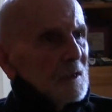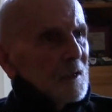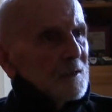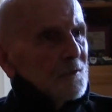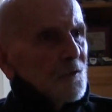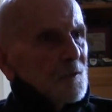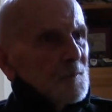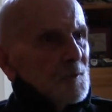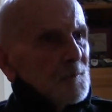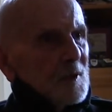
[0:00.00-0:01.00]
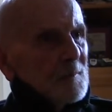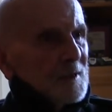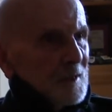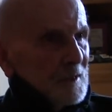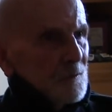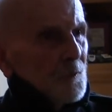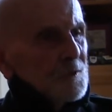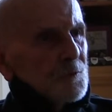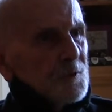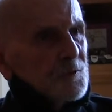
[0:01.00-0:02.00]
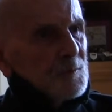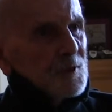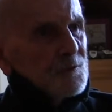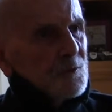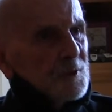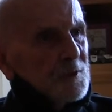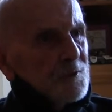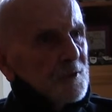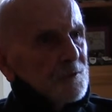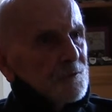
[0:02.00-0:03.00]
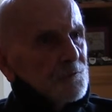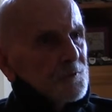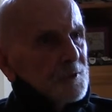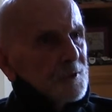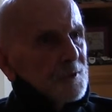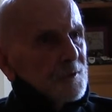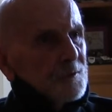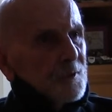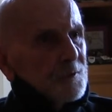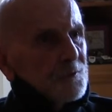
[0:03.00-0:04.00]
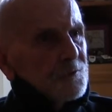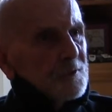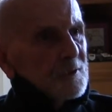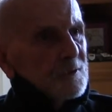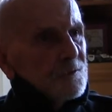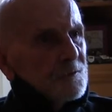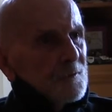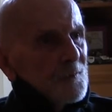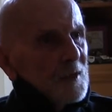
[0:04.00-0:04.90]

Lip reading: at a normal bombing height, which was about 20,000 feet on the cities,